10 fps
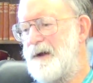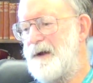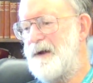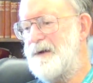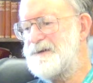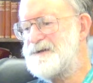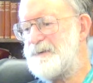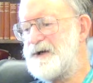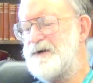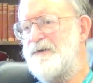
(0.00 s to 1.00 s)
uh,
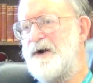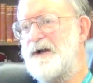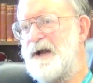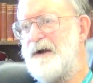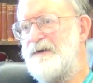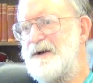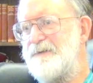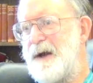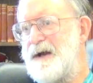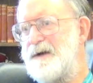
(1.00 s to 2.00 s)
subject to very lively
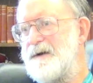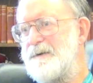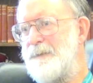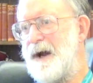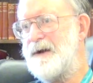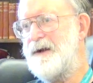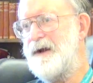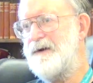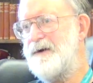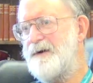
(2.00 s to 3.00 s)
debate back
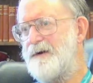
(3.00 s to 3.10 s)
then.